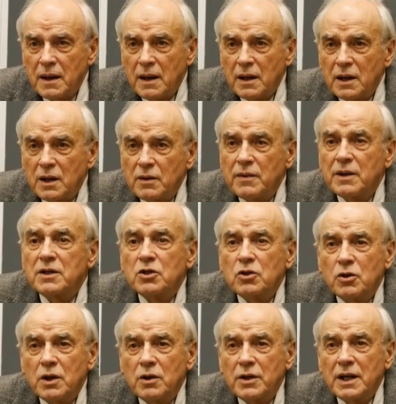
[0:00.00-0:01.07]
Erwin
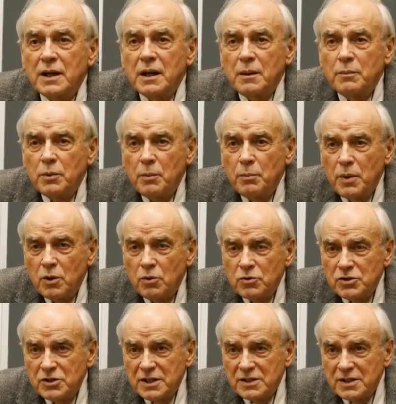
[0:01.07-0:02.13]
Schrödinger
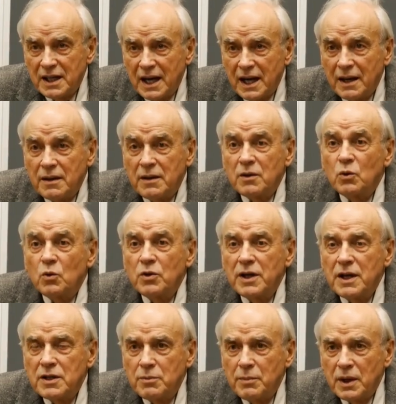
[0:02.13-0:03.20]
proposed his cat thought
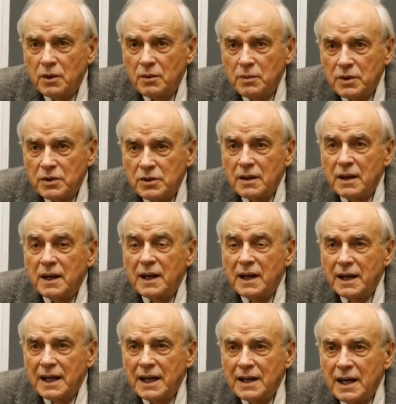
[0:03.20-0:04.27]
experiment
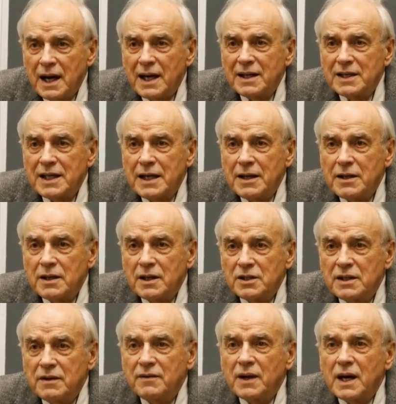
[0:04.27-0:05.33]
in
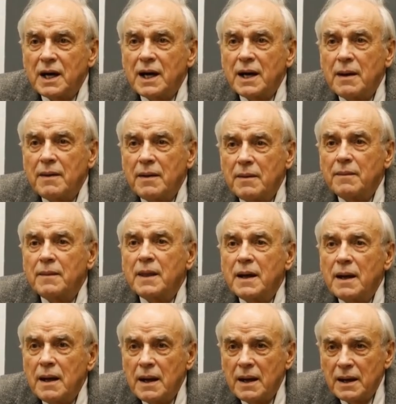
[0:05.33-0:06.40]
1935.
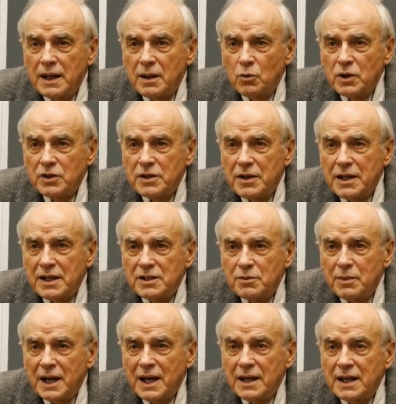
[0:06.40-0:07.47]
He wasn't
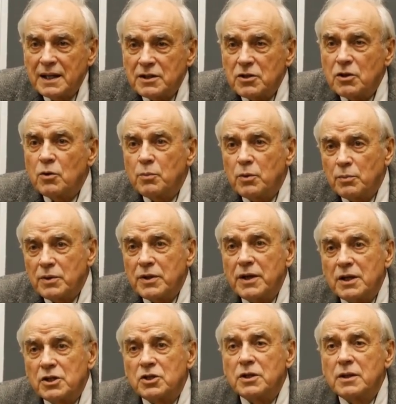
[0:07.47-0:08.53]
explaining
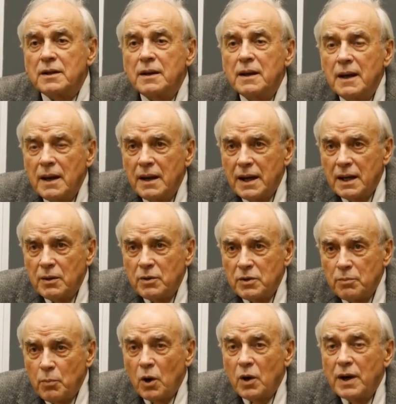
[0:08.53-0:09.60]
superposition, he was
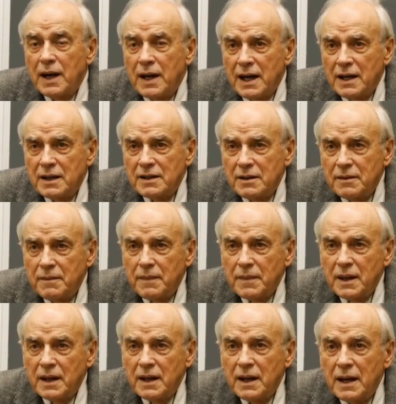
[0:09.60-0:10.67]
mocking it.
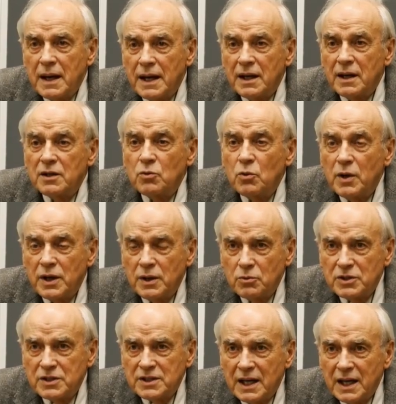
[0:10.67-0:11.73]
Here's what he
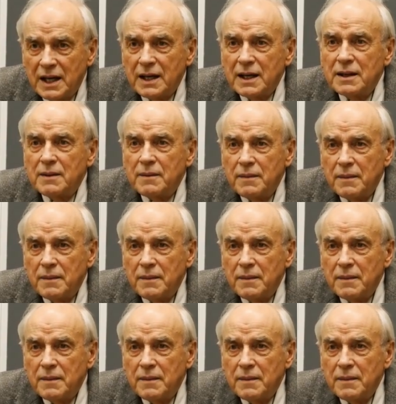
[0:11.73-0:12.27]
was saying.